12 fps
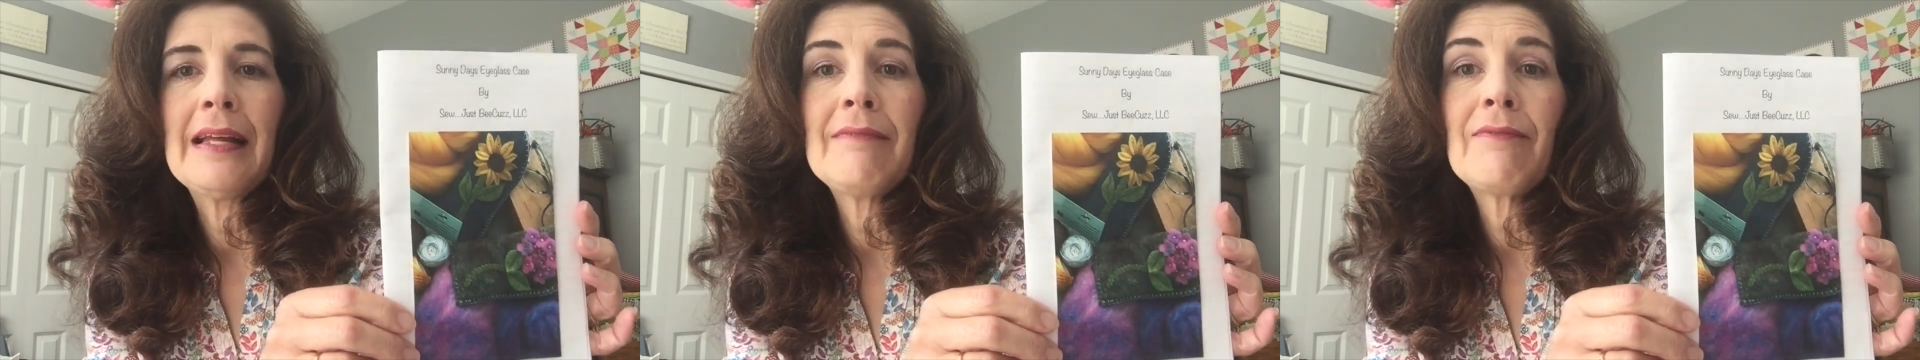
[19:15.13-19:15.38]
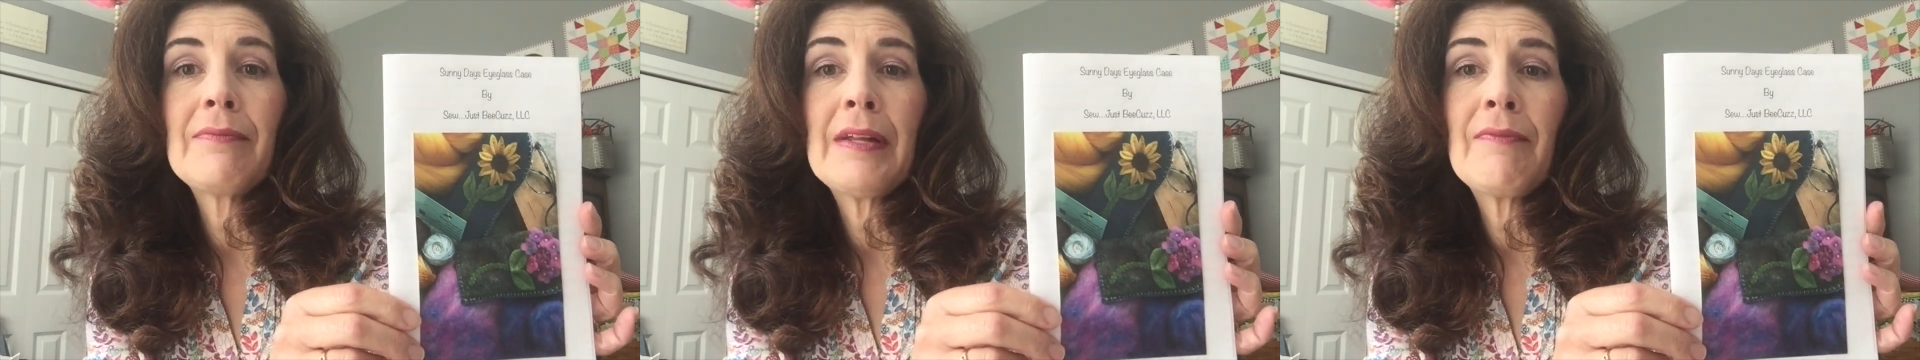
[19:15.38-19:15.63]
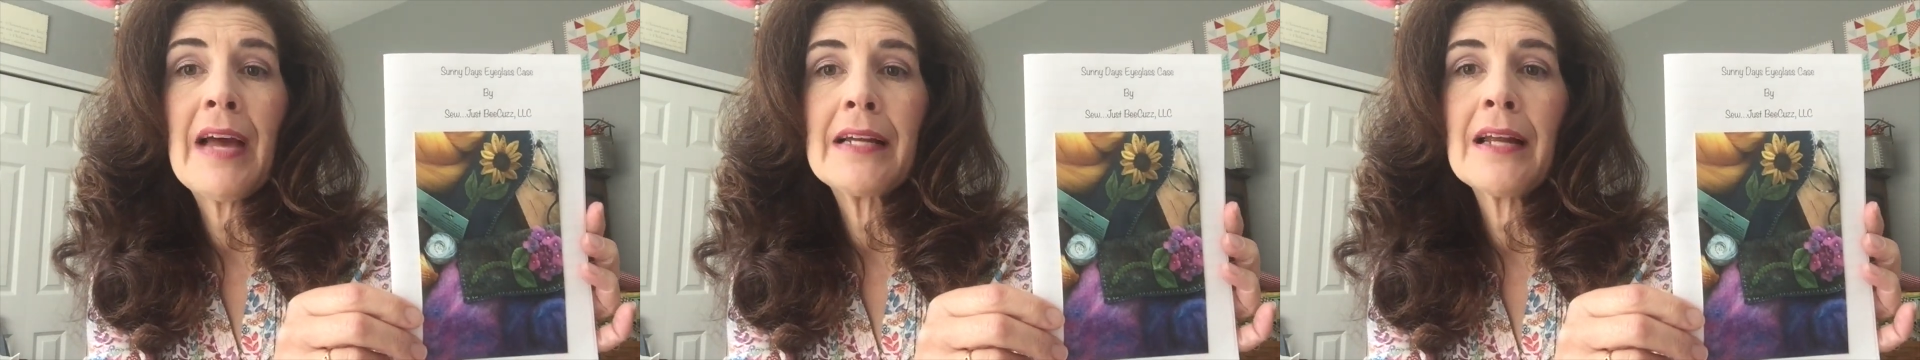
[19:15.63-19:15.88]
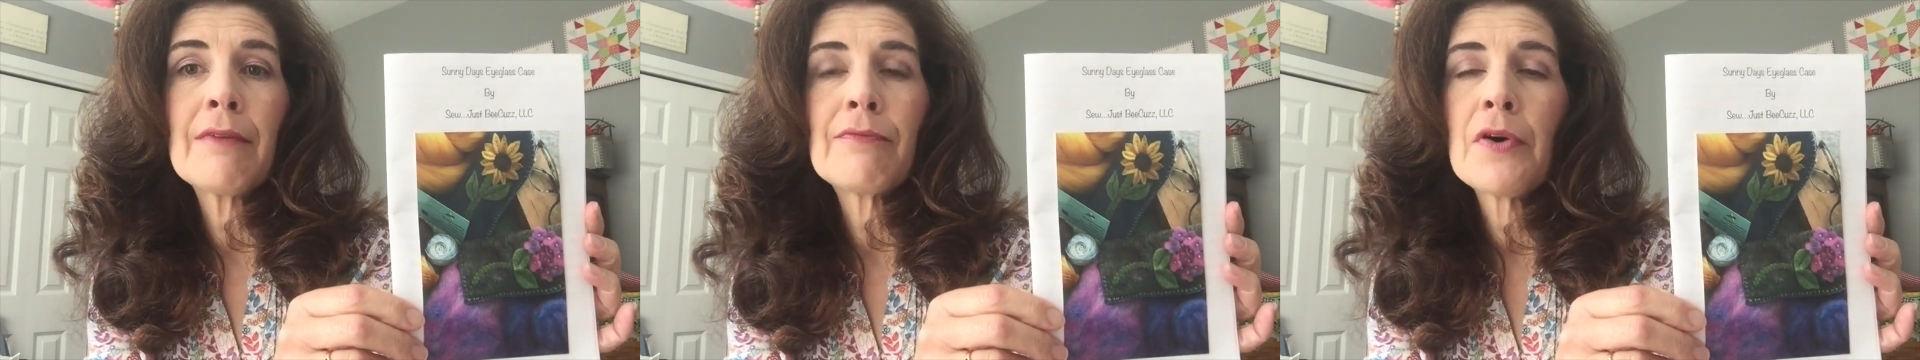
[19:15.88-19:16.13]
and in fact
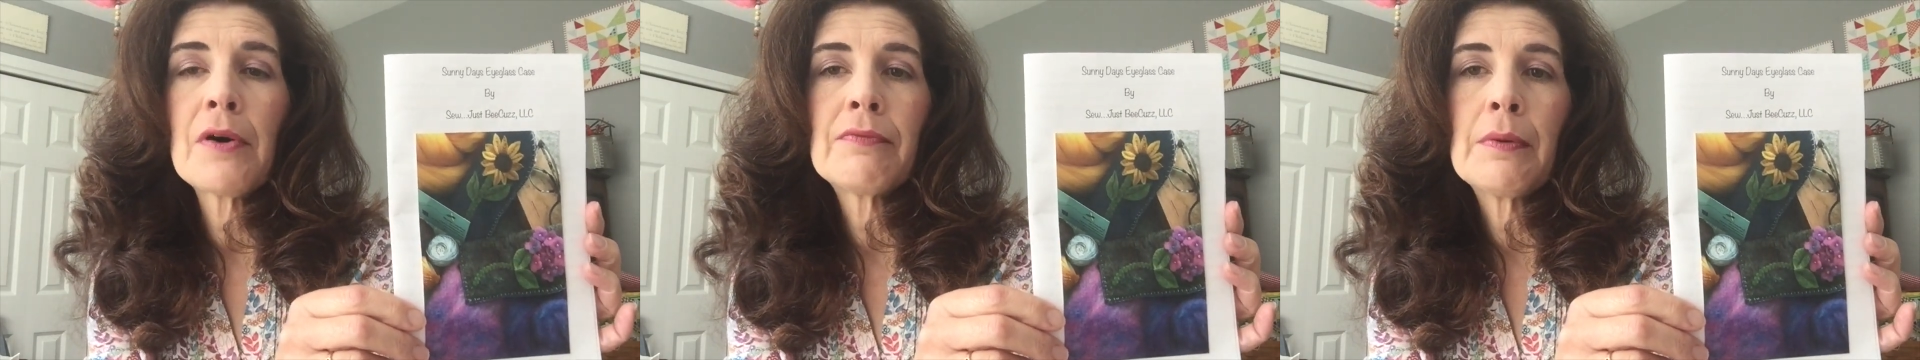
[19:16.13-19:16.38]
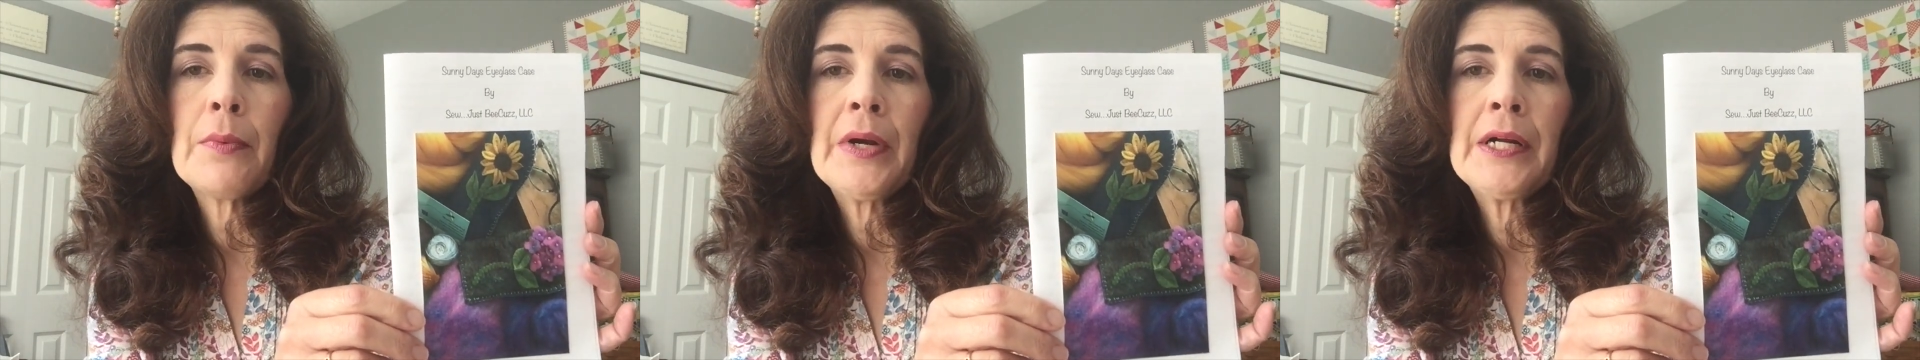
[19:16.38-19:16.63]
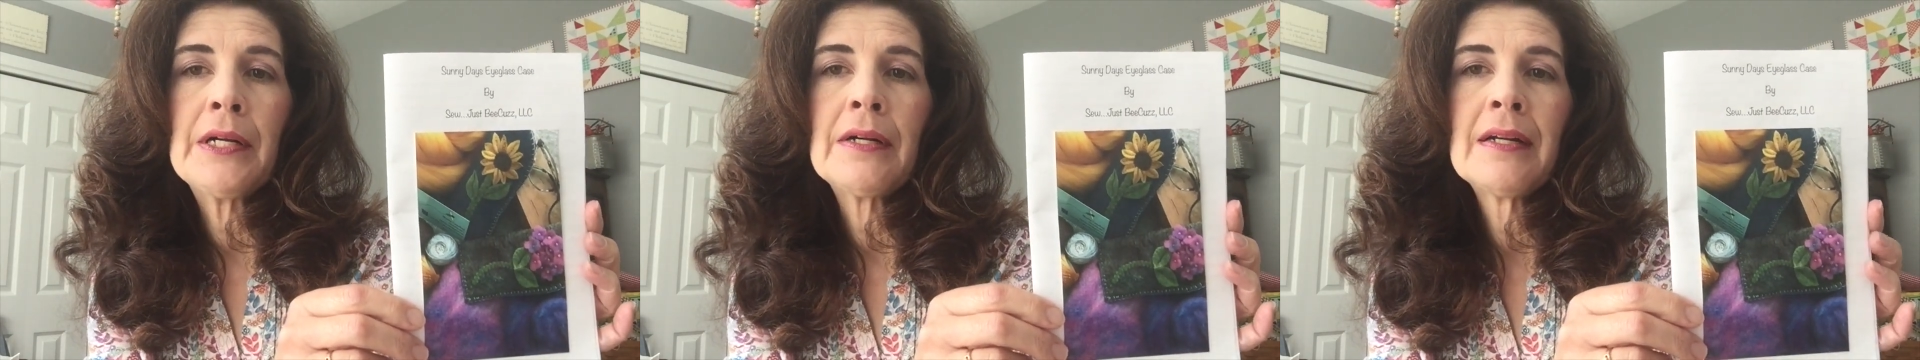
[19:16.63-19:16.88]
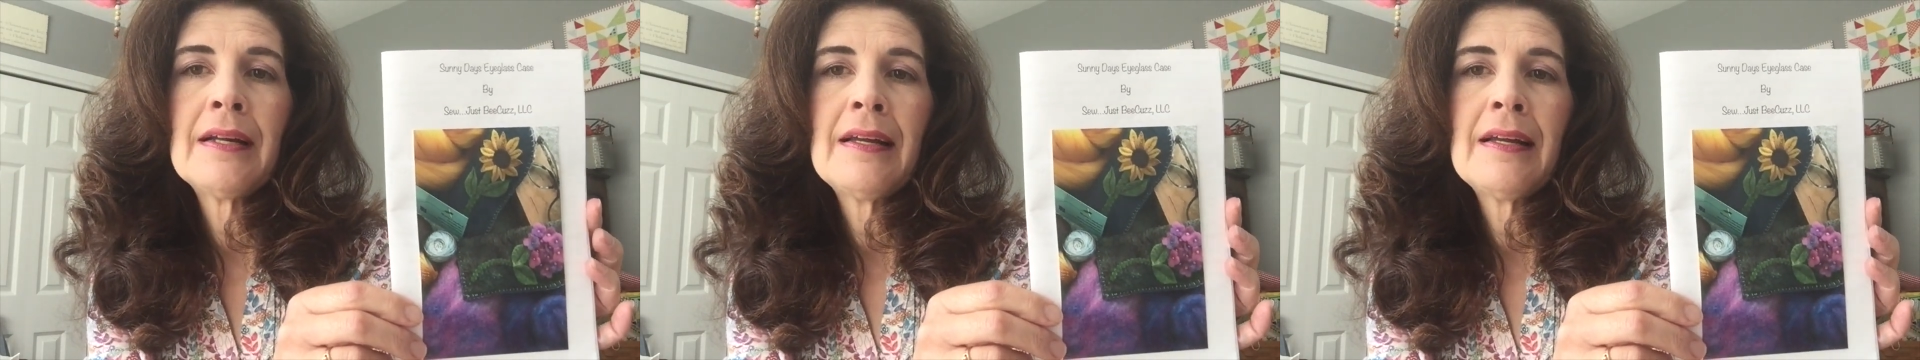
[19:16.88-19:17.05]
not far from where